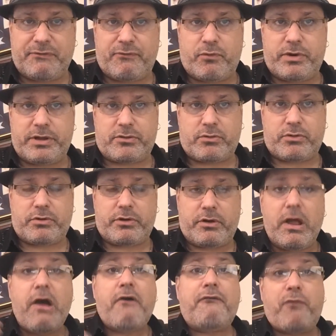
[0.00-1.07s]

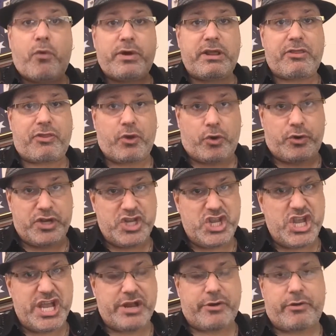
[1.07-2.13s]
43rd
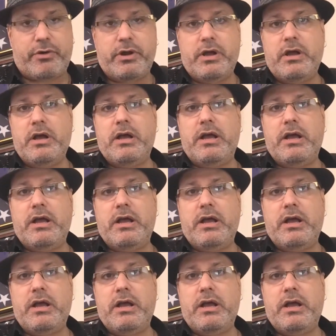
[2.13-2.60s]
year